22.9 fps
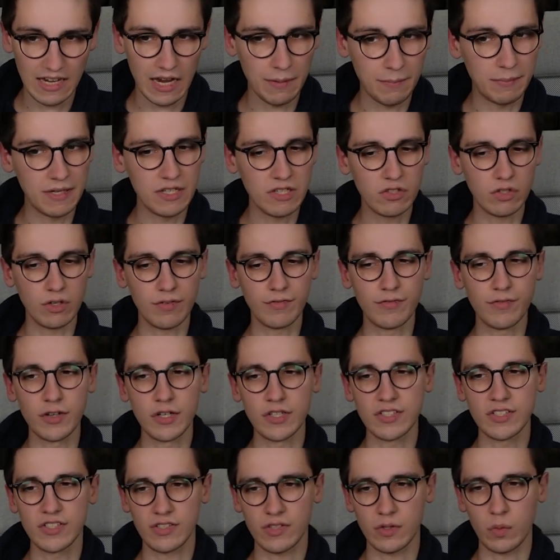IP, so the
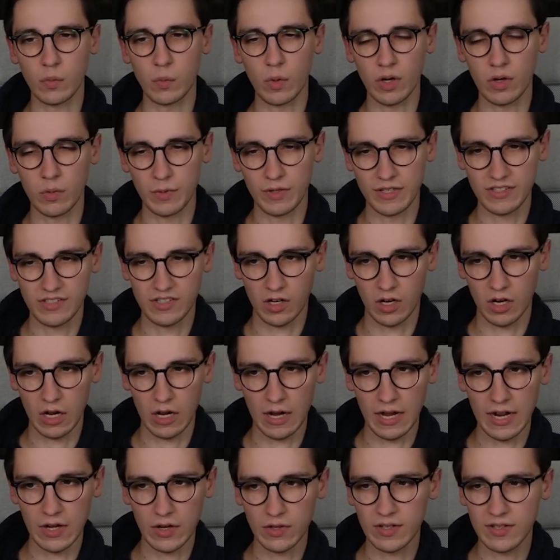first one we saw.
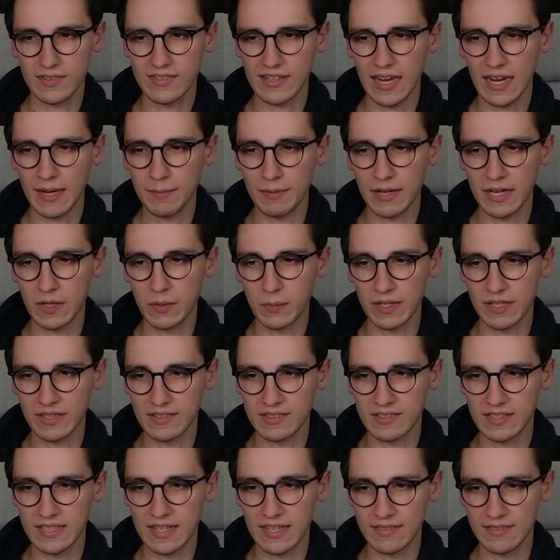And on the timeline, we can
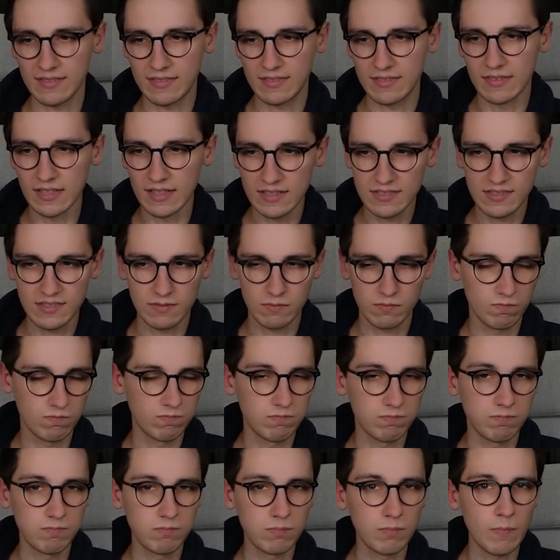see that this
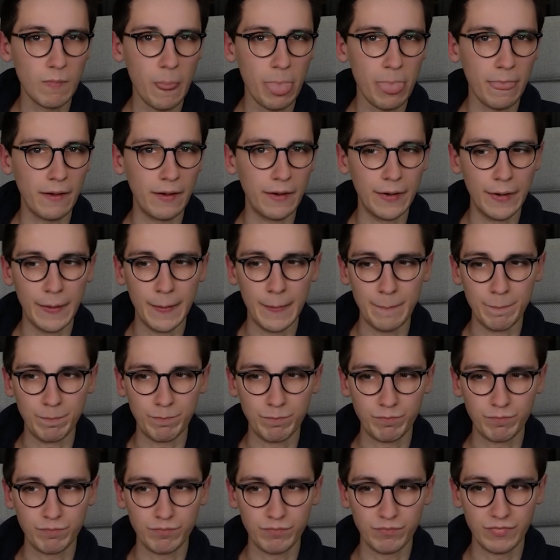
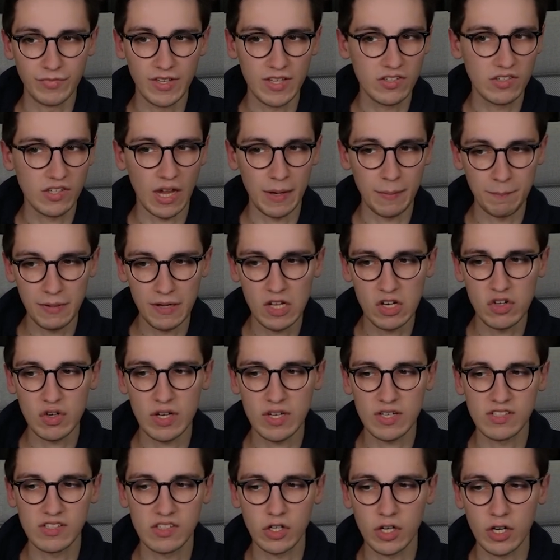IP
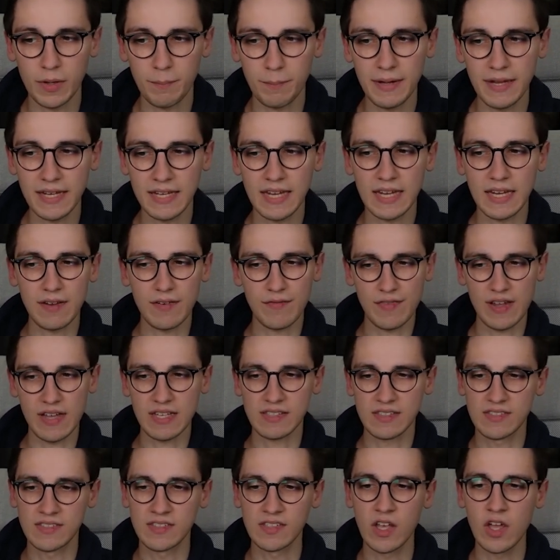address started making
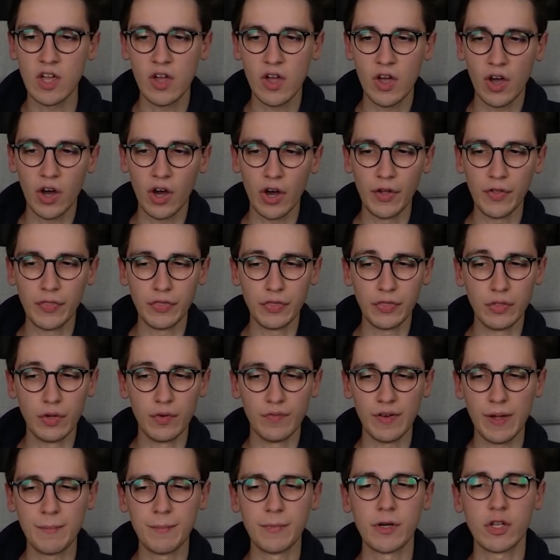events on
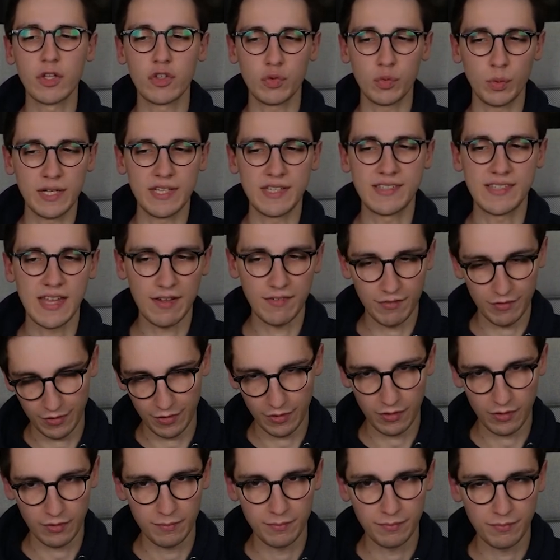November the
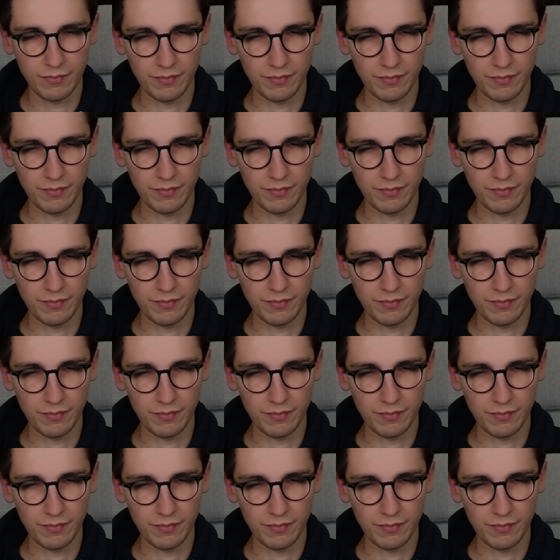27th.